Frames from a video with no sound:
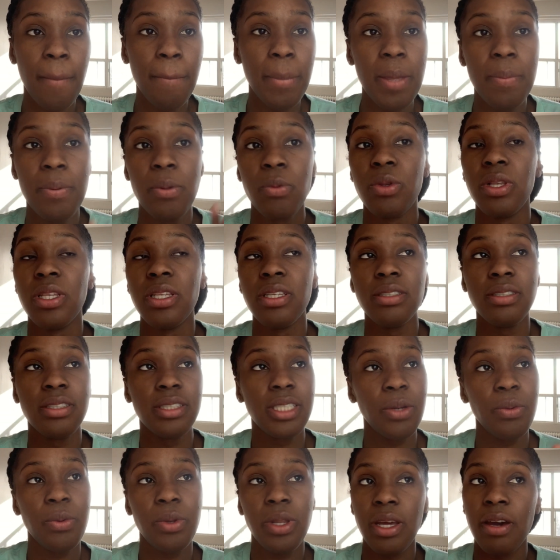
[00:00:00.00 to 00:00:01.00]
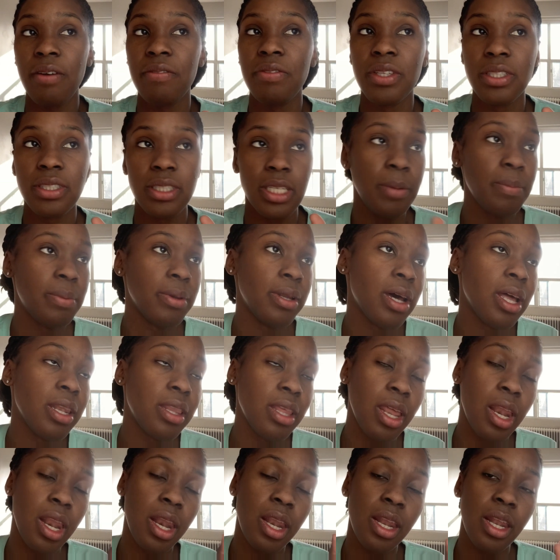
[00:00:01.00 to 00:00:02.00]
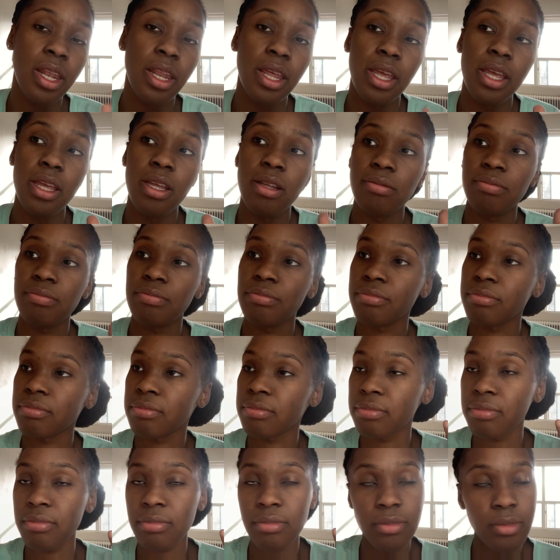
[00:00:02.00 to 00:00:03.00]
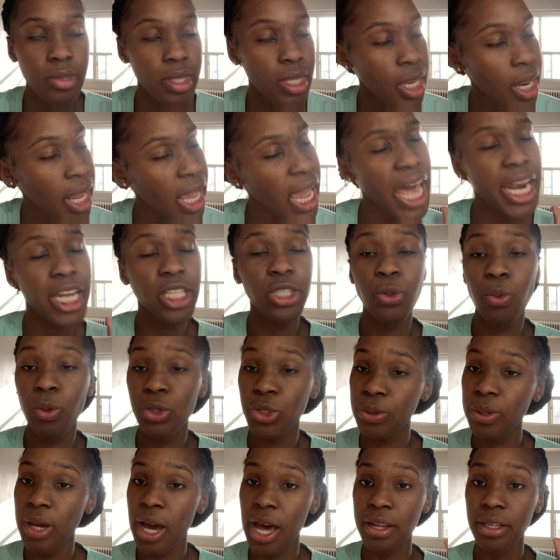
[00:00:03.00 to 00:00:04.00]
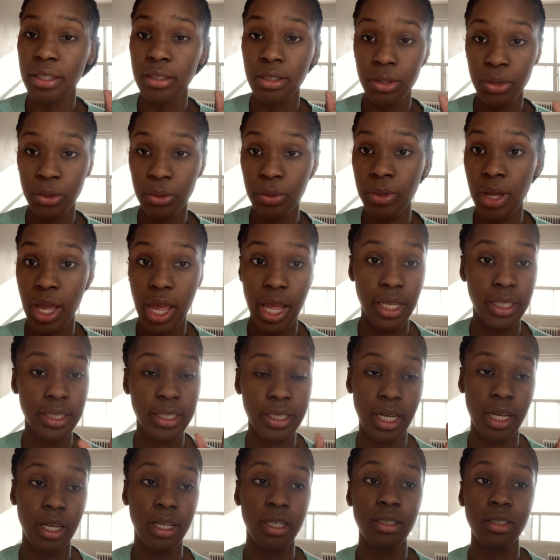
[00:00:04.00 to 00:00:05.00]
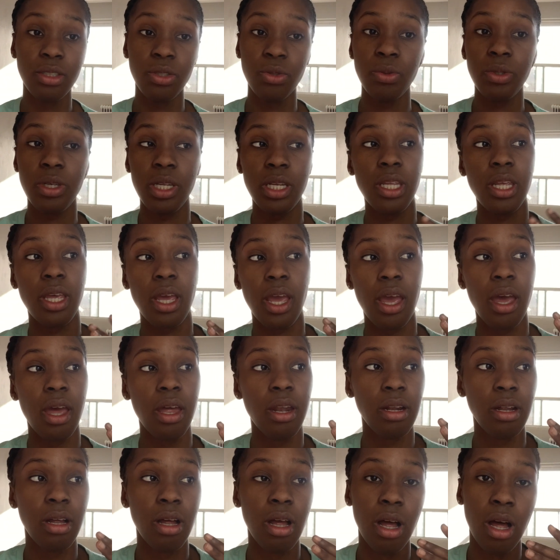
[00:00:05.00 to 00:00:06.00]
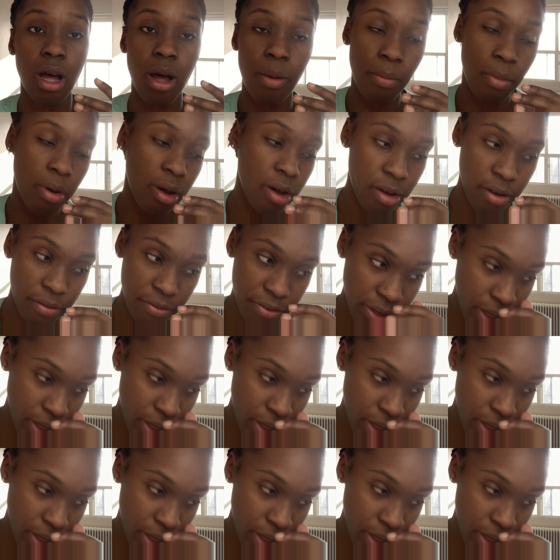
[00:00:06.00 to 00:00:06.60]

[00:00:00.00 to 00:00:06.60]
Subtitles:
People will say what they have to say, but at the end of the day, gotta do what you gotta do until you can get a